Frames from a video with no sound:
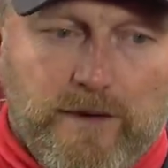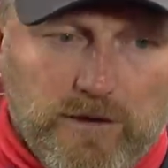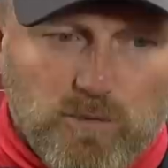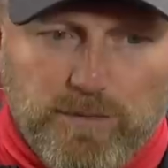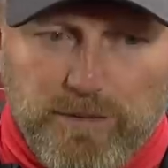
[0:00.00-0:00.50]

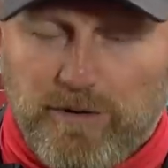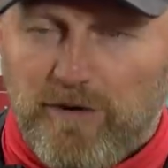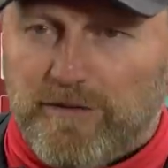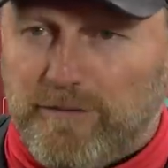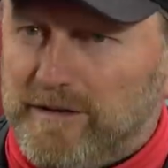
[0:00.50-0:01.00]
It would be
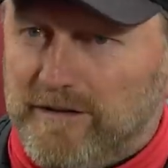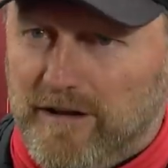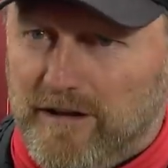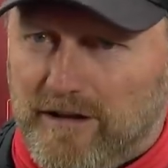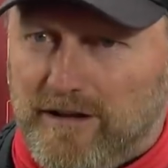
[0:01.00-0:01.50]
perfect when
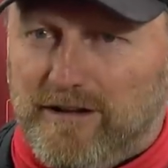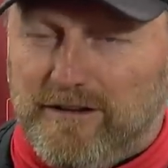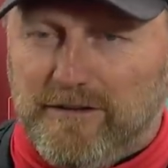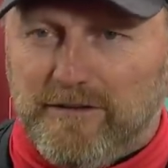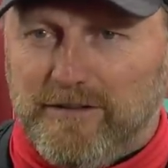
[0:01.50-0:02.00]

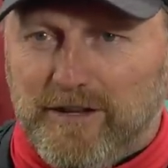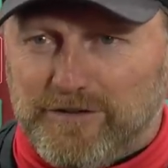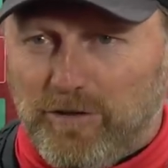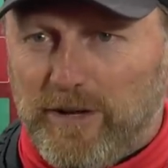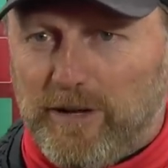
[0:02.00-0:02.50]
not
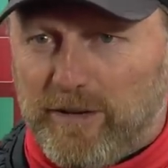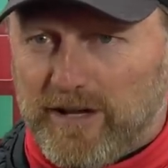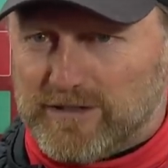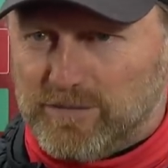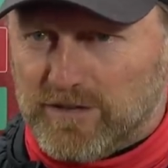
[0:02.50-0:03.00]
so many
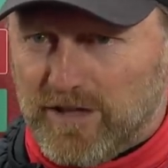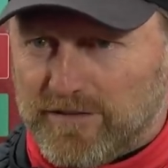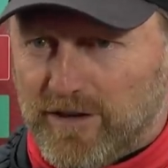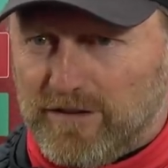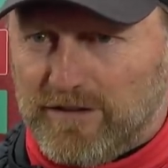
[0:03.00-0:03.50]
players would
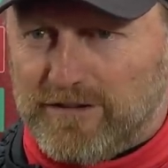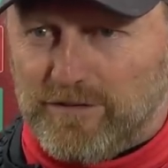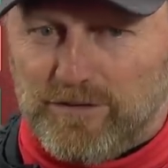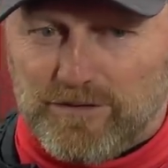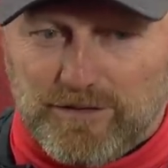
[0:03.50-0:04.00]
have gone
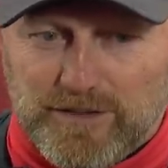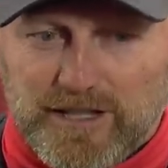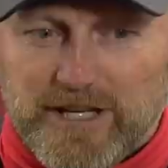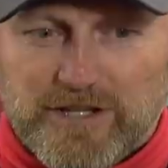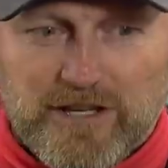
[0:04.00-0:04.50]
to
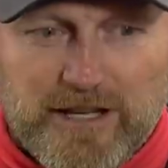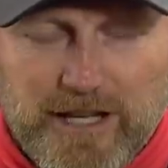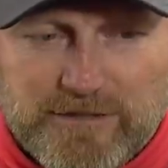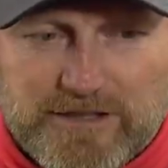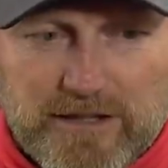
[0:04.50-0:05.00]
international
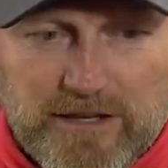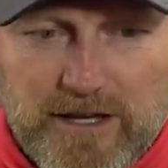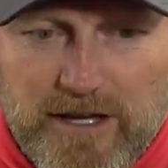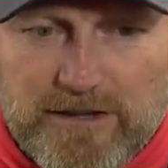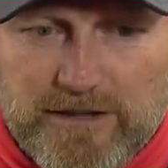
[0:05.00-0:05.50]
games.
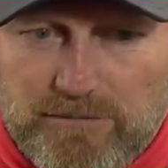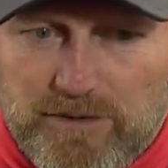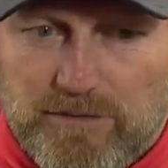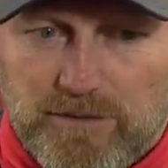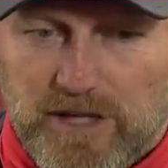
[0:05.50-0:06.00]
Then
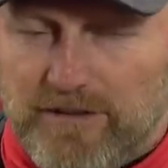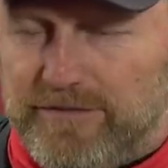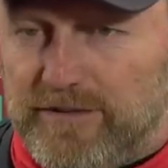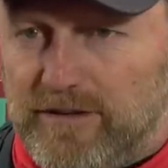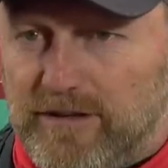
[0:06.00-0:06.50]
we would
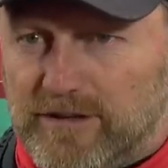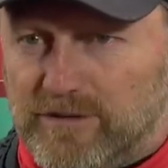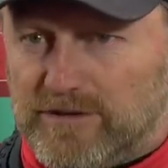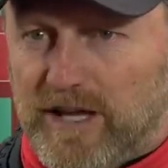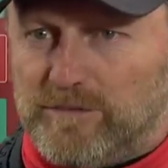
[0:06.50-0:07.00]
have a
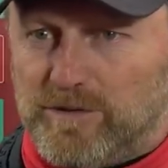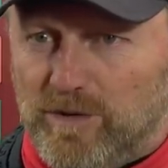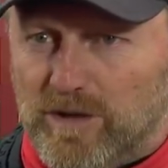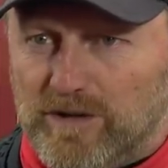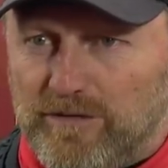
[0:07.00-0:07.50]
good time to
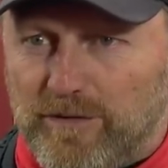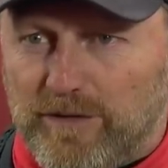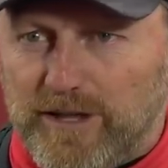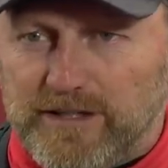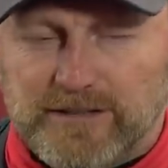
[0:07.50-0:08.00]
work on a few
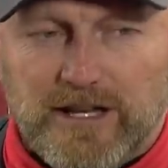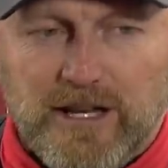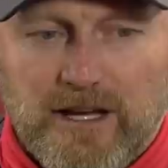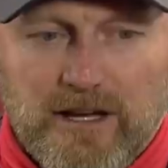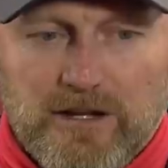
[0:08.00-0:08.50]
things.
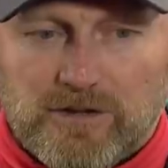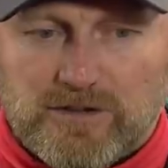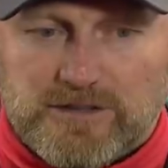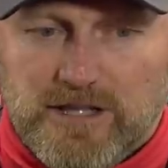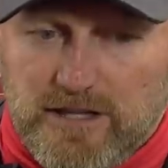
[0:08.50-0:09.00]
You
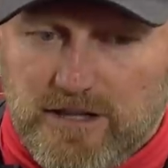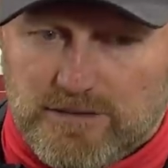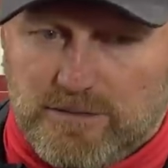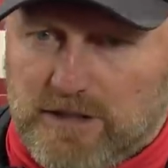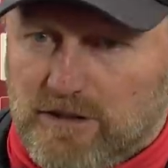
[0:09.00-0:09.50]
could see that
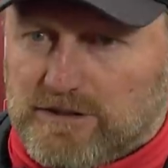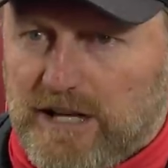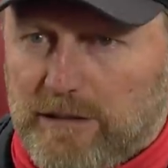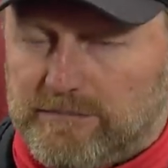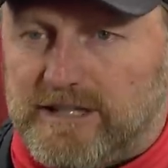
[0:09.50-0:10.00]
this week also
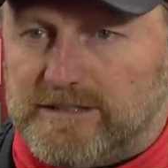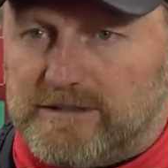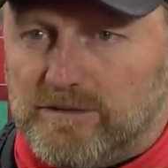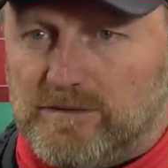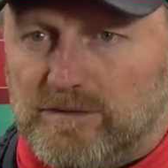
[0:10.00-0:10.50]
helped
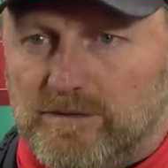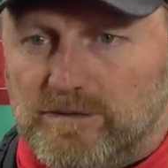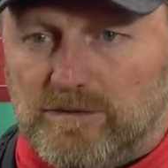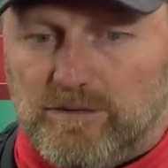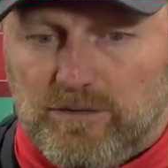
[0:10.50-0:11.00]
us
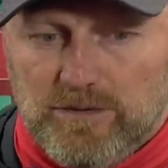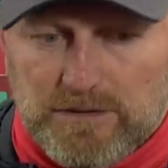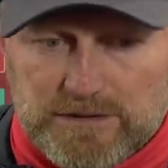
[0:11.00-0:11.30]
to